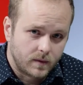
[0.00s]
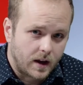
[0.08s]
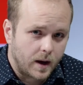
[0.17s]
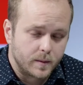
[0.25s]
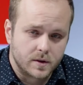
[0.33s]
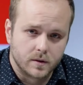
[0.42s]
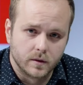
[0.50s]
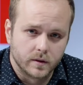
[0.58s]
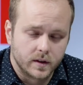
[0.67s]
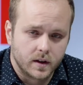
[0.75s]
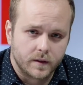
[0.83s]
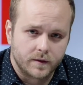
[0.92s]

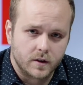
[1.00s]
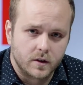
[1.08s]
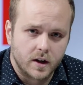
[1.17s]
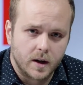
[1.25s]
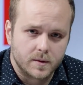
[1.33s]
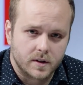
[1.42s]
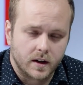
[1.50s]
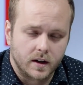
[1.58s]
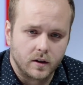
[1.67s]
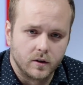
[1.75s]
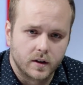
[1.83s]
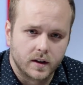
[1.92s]
absolutely up for grabs to kind
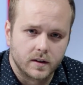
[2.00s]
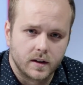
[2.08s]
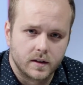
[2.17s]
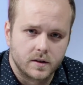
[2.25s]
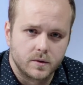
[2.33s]
of look at